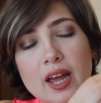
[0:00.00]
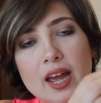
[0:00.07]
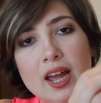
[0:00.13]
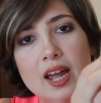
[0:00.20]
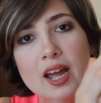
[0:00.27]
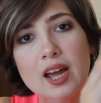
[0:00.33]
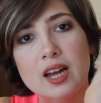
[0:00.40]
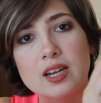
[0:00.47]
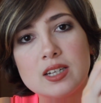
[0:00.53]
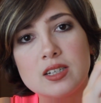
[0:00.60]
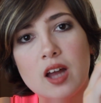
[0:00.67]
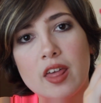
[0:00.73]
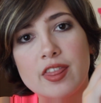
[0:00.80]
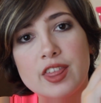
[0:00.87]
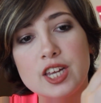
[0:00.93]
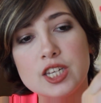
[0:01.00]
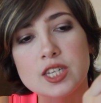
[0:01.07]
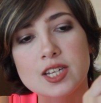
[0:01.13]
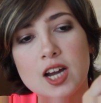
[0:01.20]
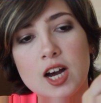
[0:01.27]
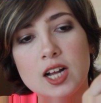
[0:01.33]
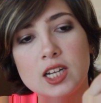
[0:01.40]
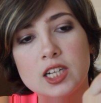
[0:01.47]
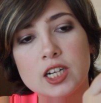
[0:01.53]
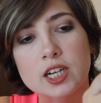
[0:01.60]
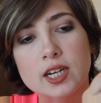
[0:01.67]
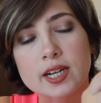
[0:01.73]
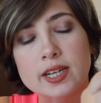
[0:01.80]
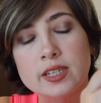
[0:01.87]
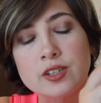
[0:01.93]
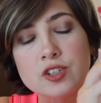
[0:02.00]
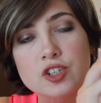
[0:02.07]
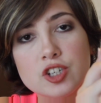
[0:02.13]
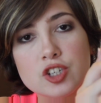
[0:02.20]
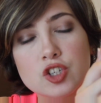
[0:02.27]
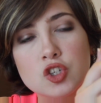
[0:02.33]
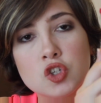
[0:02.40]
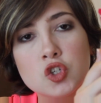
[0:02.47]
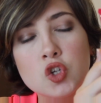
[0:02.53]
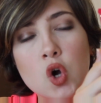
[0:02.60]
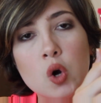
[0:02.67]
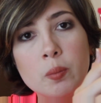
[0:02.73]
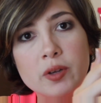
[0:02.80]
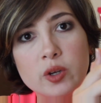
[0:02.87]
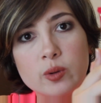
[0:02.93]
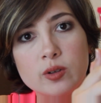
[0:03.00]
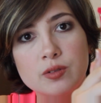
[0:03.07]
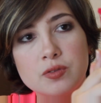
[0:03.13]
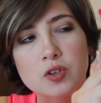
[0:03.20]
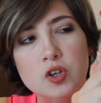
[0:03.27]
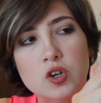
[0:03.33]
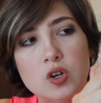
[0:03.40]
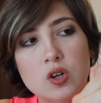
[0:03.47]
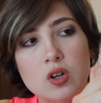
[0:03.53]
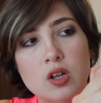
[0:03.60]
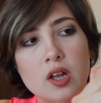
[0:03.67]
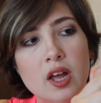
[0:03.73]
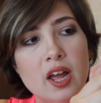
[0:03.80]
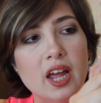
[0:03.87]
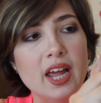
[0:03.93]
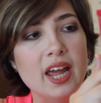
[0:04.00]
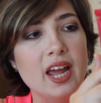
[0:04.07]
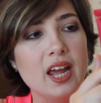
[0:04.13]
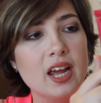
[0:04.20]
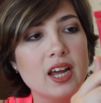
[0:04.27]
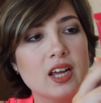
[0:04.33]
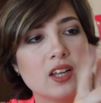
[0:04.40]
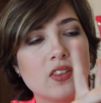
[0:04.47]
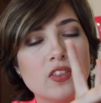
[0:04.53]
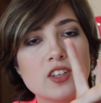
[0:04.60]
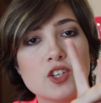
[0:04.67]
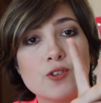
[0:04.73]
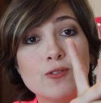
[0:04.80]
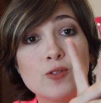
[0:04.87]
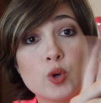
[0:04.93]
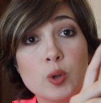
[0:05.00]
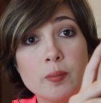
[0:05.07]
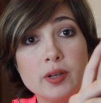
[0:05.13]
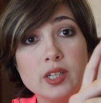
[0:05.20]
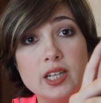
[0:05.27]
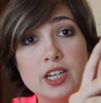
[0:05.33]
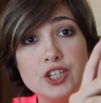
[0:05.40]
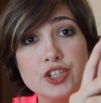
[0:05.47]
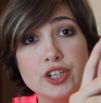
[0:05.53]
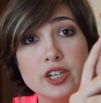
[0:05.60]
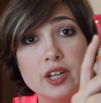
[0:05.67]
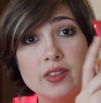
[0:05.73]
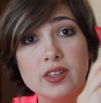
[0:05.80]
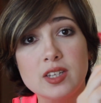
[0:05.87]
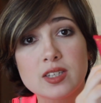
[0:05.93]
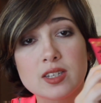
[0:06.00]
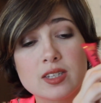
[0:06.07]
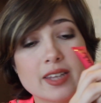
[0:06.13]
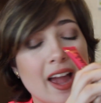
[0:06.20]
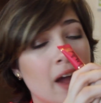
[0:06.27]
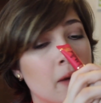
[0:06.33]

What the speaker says: And this color is just so beautiful. And the formulation on this is